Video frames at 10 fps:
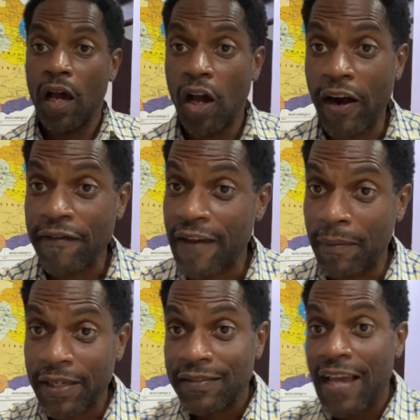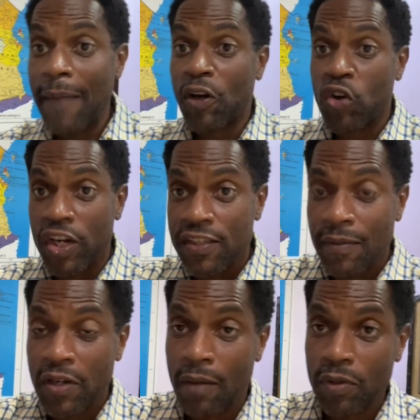All right, family, time to crunch
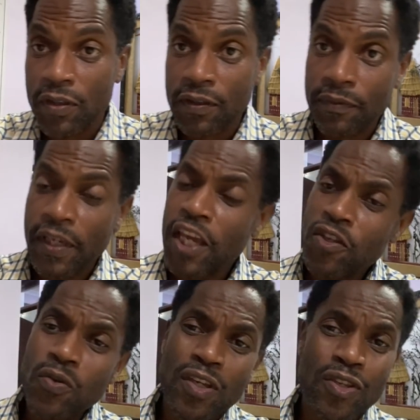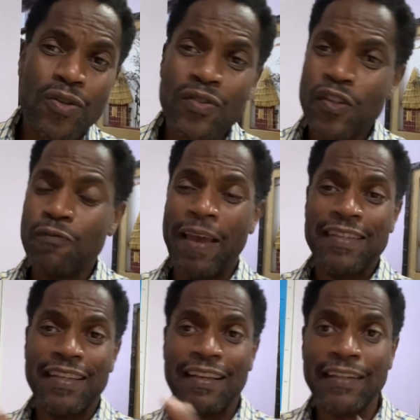some numbers. And you can use this
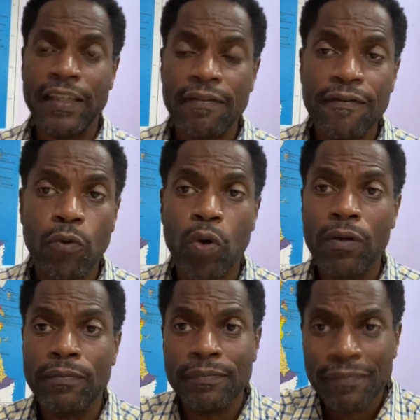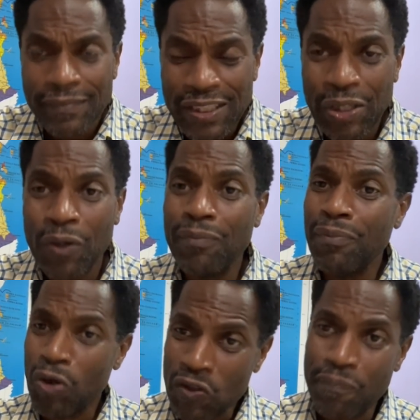basically for,
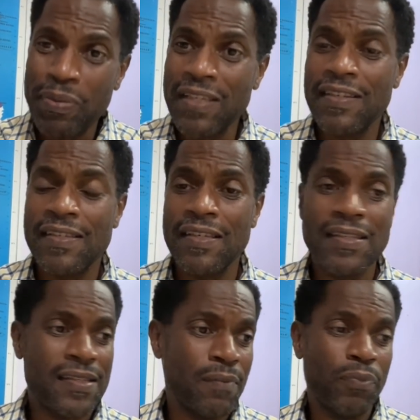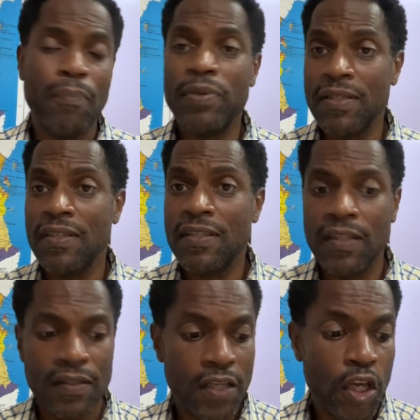most businesses, simple
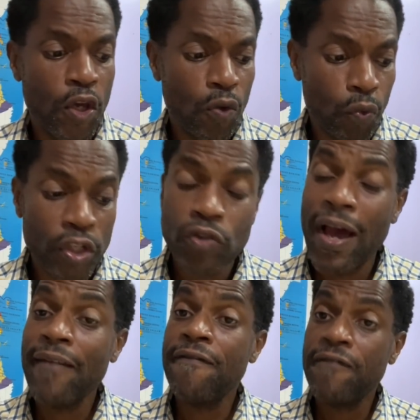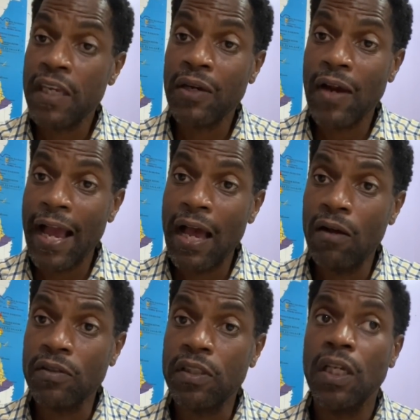businesses, when trying to figure
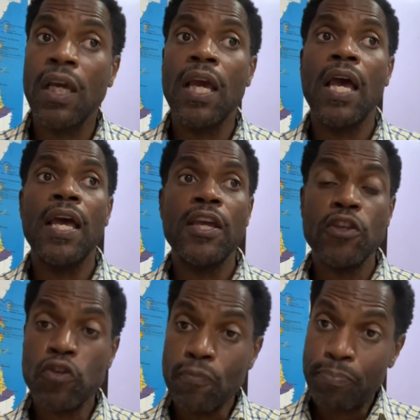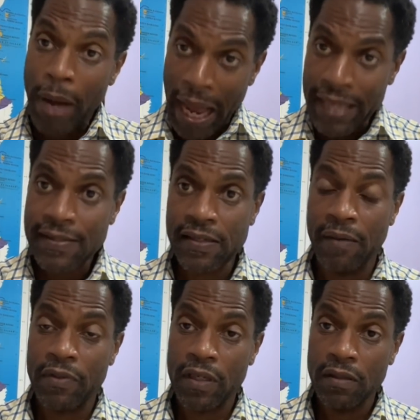out, you buy
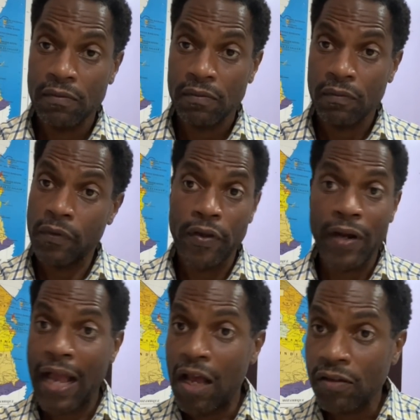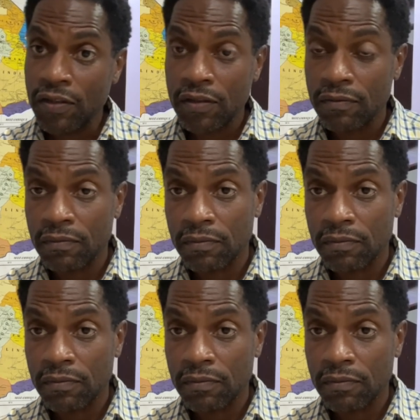something, whether a house,